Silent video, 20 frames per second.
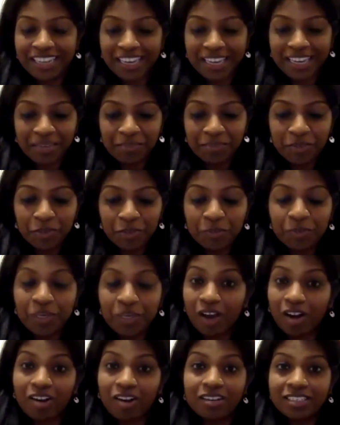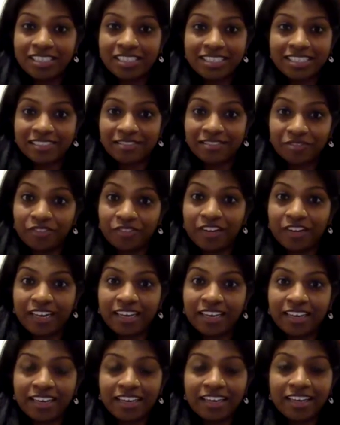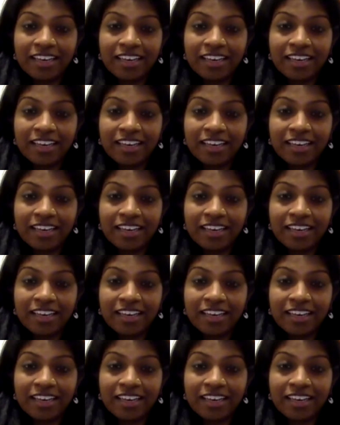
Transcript: I'm going to be honest and frank.